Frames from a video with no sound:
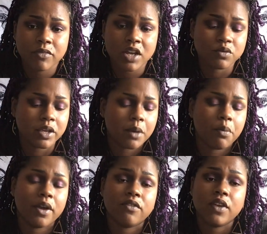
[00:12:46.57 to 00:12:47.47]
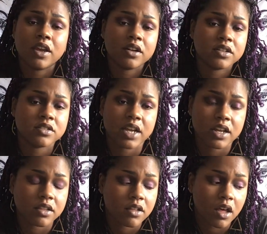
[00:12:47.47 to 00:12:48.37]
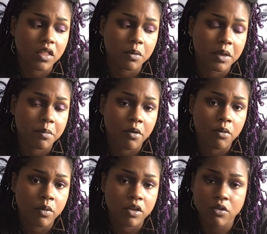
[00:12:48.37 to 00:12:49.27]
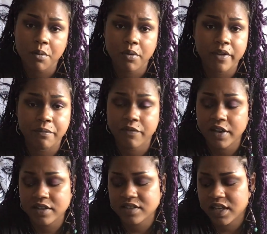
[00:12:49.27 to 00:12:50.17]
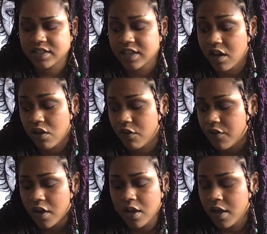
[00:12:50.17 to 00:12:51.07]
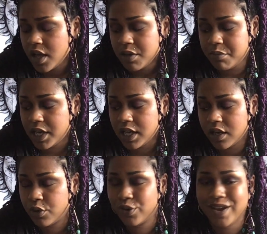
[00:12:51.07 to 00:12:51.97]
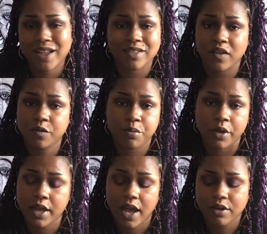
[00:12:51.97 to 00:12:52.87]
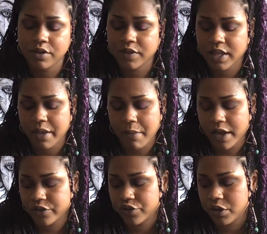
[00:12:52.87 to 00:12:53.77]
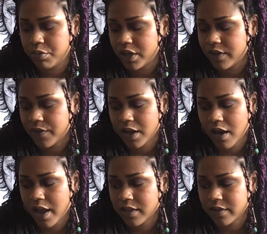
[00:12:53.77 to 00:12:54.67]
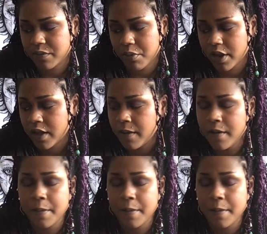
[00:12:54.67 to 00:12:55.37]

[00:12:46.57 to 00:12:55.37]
Because we could point fingers at the other people, you could point fingers at yourself, but at this point, I don't even think it matters who you point the finger at this point.